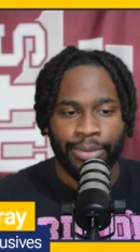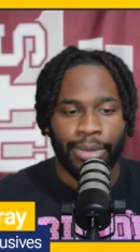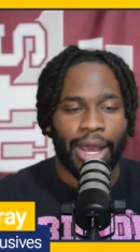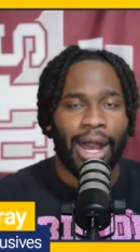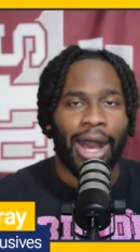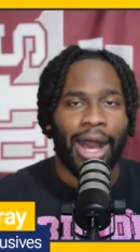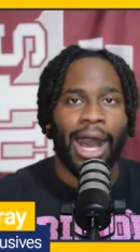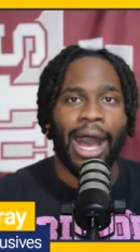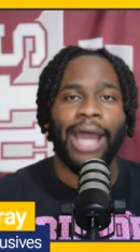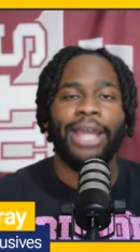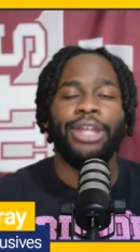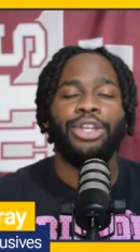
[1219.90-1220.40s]

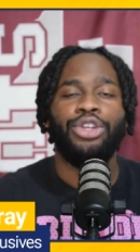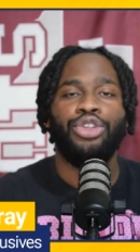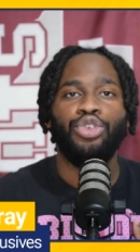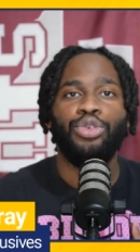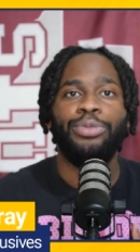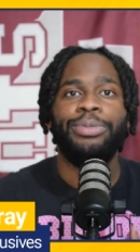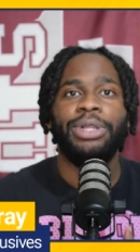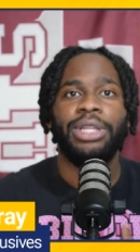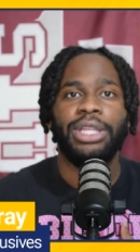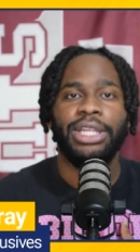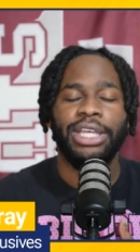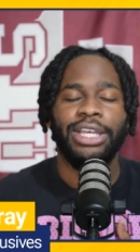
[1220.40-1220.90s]
I do
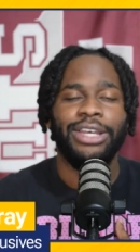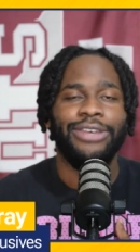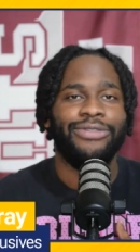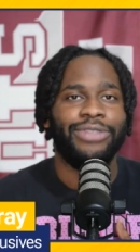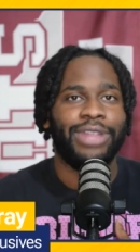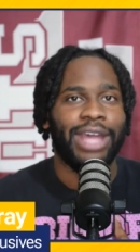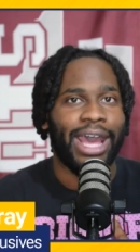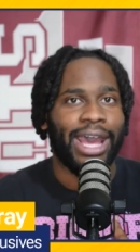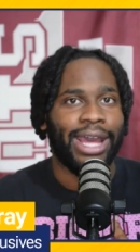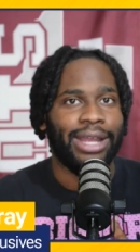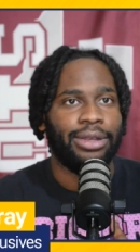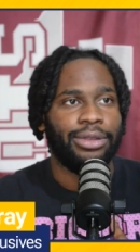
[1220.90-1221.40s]
believe
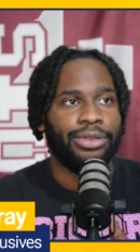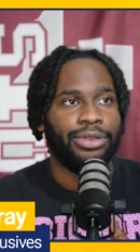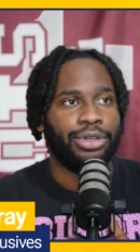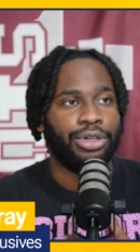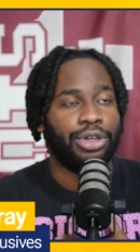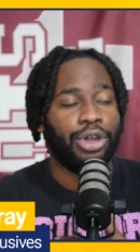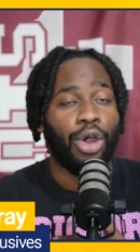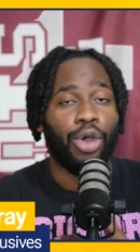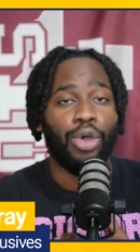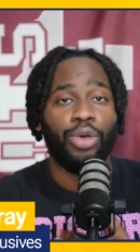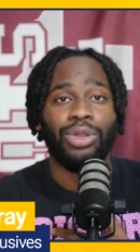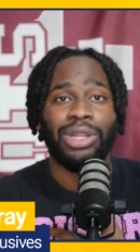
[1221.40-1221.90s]
that the
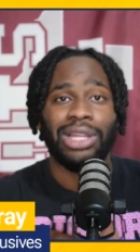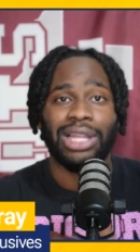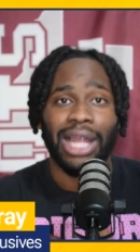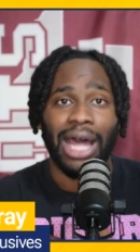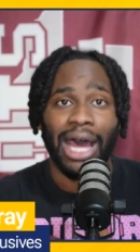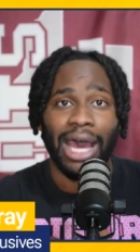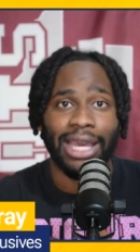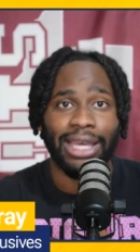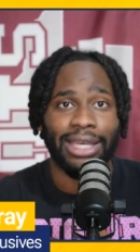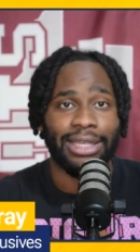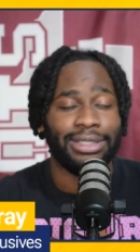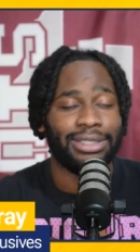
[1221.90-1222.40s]
Golden
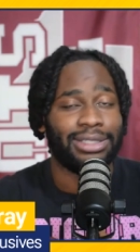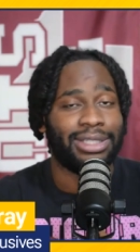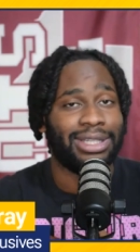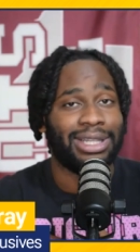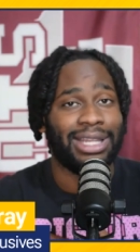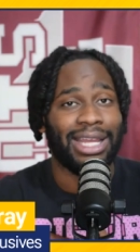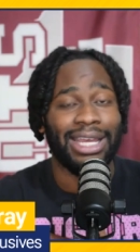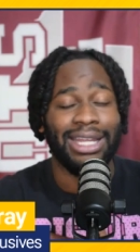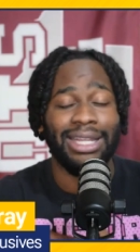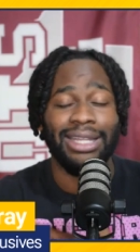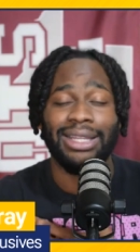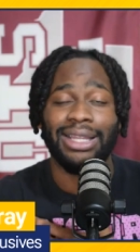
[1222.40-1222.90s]
Lions, the
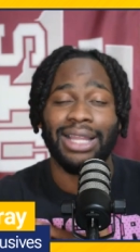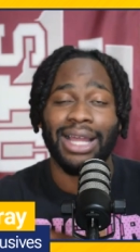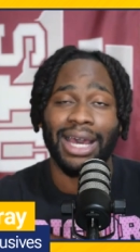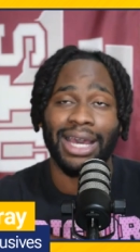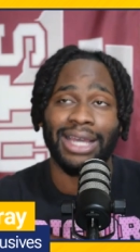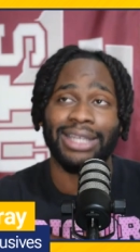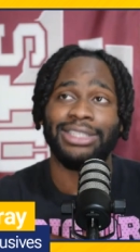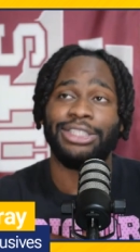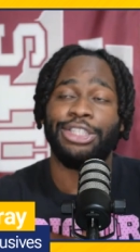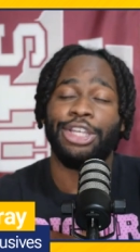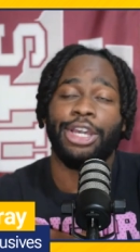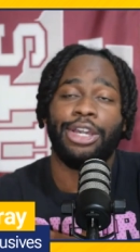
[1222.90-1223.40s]
Lady
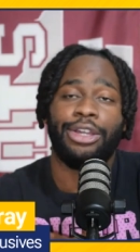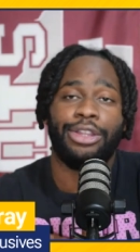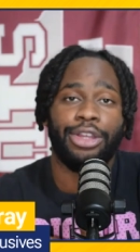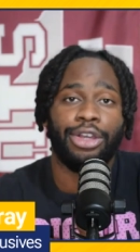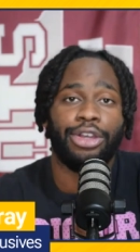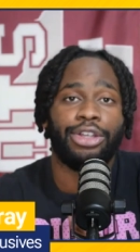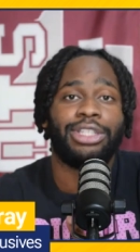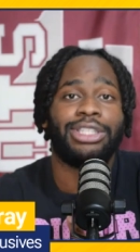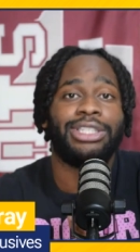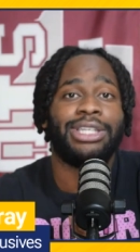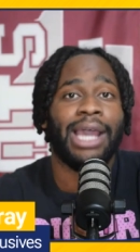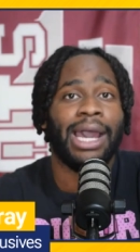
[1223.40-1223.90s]
Lions, they're
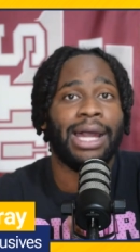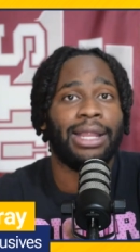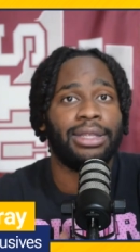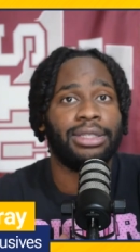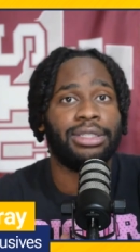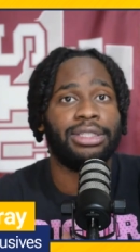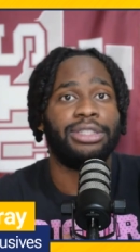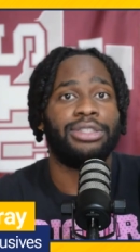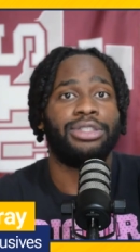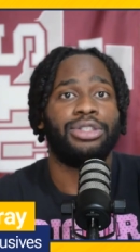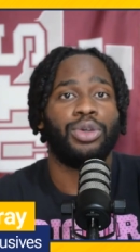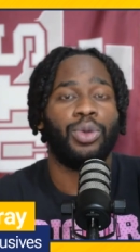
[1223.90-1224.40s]
a
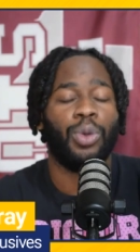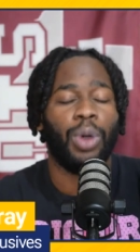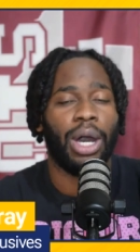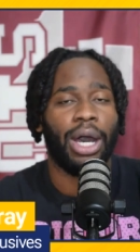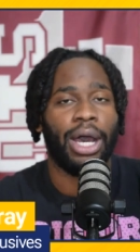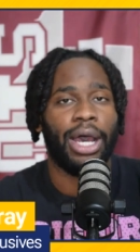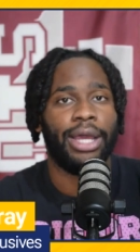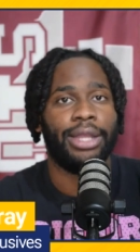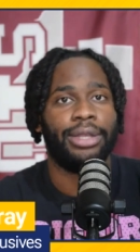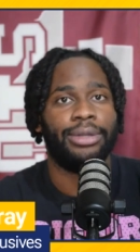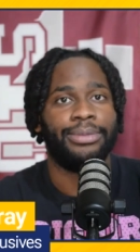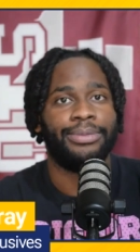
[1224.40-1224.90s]
talented
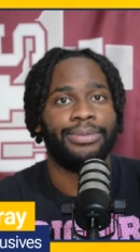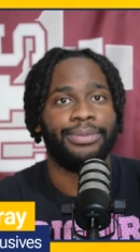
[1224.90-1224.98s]
squad.